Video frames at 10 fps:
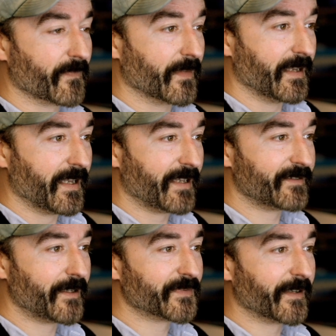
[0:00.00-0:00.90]
It
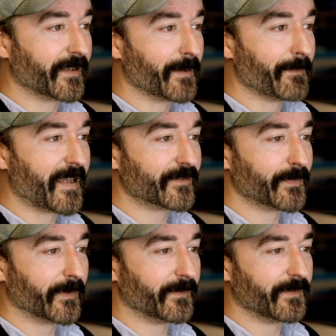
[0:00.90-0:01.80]
seems like a mess, but
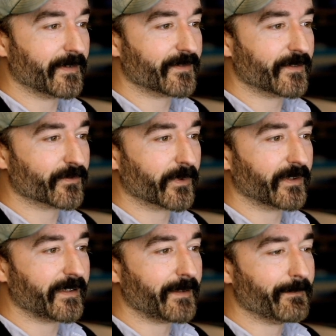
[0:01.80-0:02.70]
this is
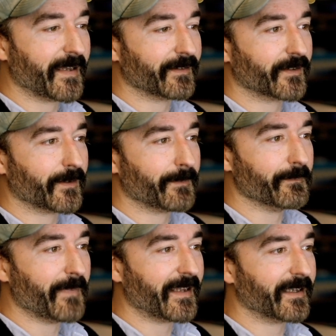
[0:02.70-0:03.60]
really meant to
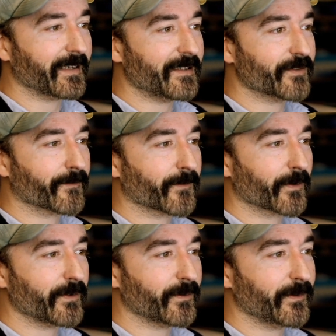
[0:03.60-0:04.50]
make it easier for
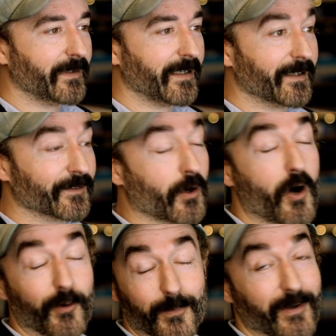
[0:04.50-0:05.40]
you in the long
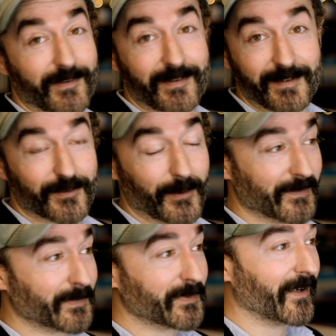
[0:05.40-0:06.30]
run in terms of
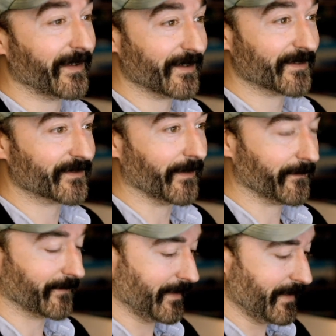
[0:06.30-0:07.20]
plotting this stuff.
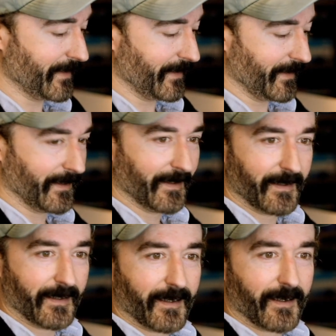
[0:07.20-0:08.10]

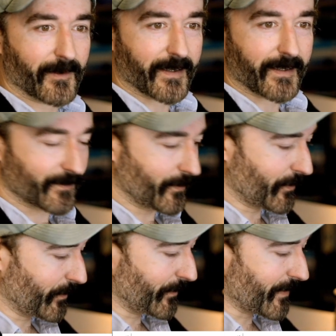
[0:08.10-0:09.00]
Okay,
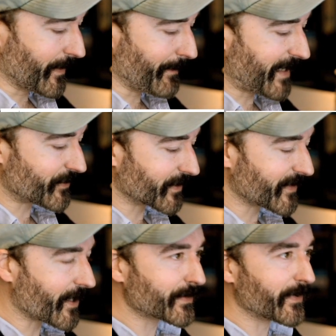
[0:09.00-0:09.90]
so the matrix
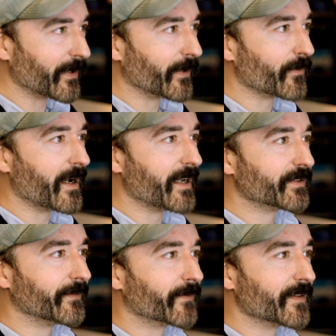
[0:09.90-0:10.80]
algebra equation
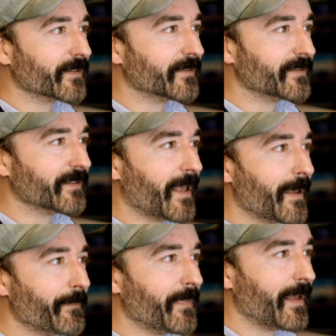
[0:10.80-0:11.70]
for this is
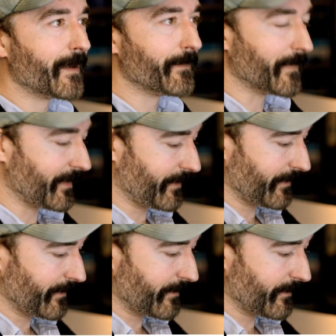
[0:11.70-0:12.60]
mm
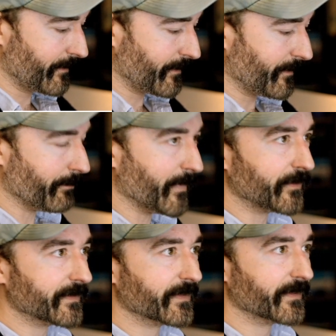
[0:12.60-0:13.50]

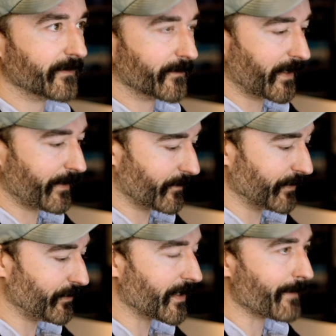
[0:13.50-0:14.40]
mult, right? We're
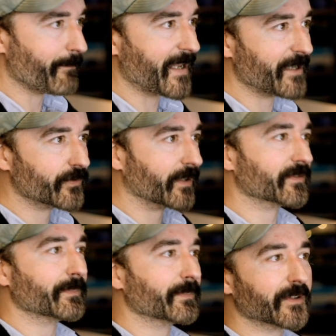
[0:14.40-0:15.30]
doing a matrix
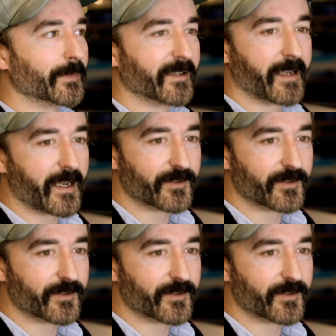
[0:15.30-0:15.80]
multiplication.